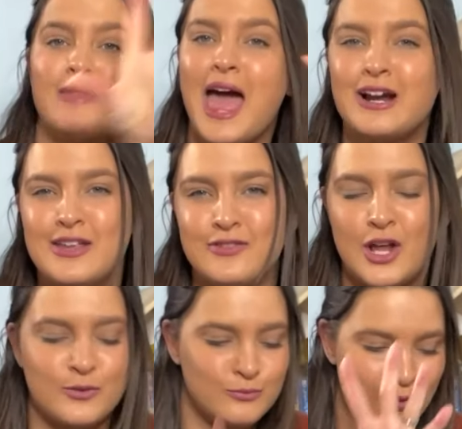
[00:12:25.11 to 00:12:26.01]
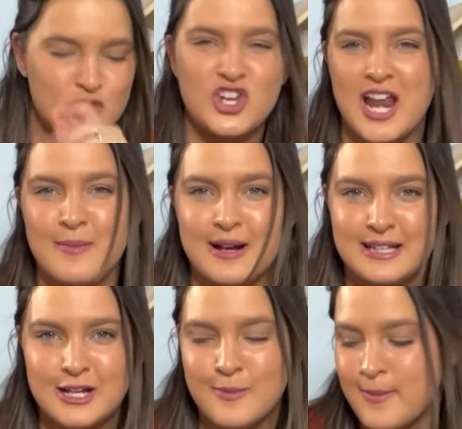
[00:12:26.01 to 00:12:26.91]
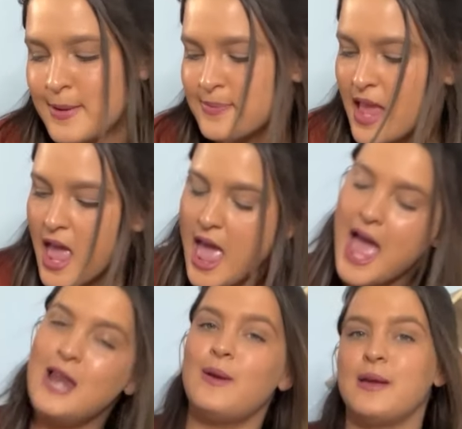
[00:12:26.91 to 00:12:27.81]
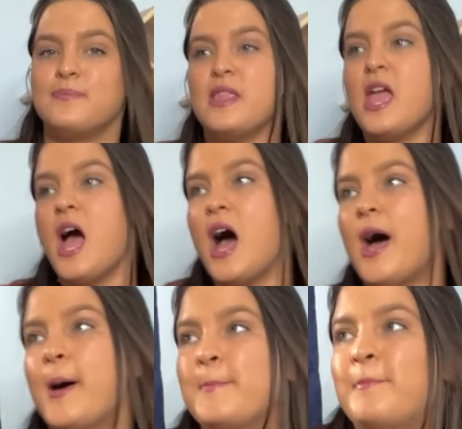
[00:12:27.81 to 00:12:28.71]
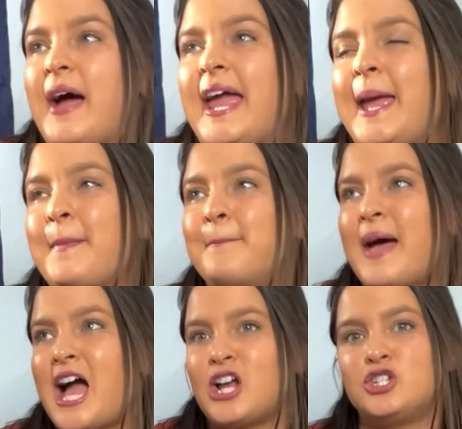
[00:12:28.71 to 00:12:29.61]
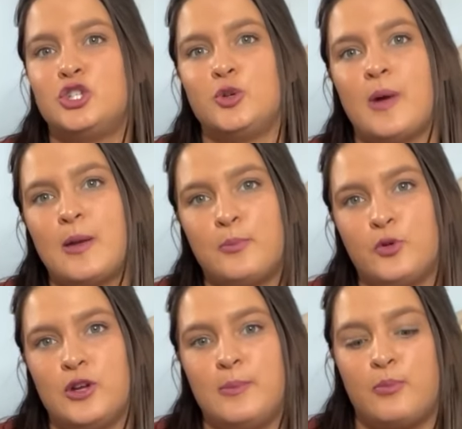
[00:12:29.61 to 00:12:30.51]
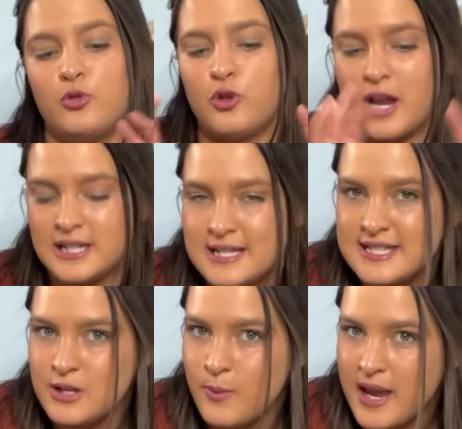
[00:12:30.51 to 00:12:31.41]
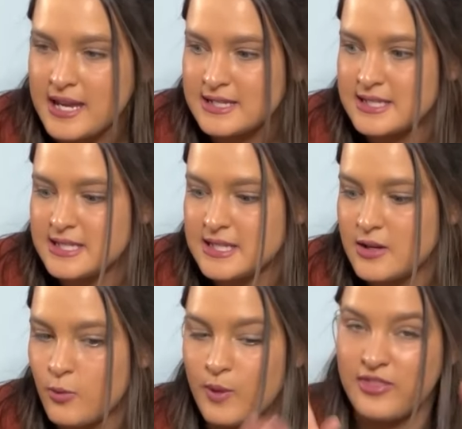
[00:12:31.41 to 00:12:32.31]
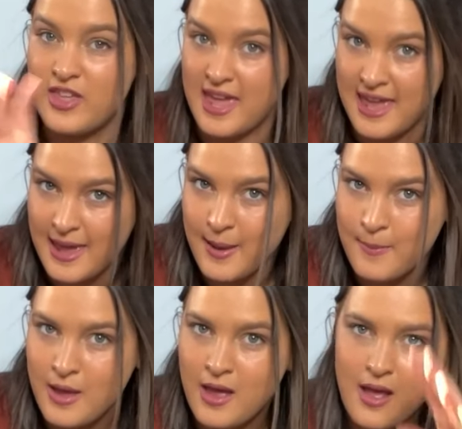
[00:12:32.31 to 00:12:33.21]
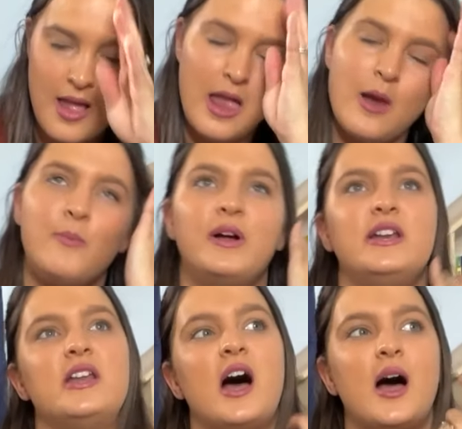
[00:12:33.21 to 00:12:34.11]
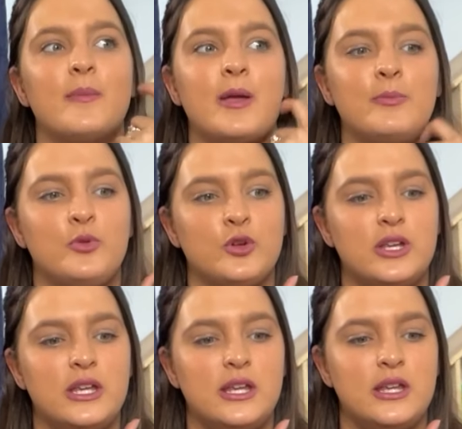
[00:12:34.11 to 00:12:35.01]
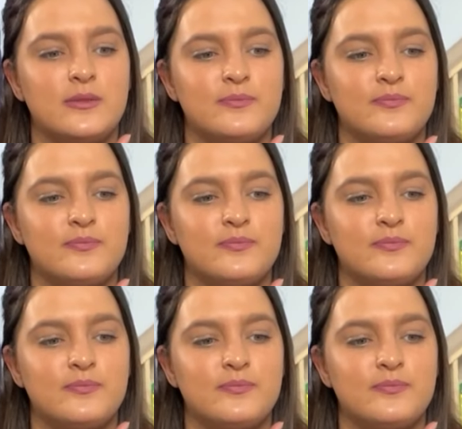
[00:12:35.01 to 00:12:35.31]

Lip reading: I don't even know. We'll chat about it later maybe. Anyway, I am back to my pre-pregnancy weight with him, but not my pre-loss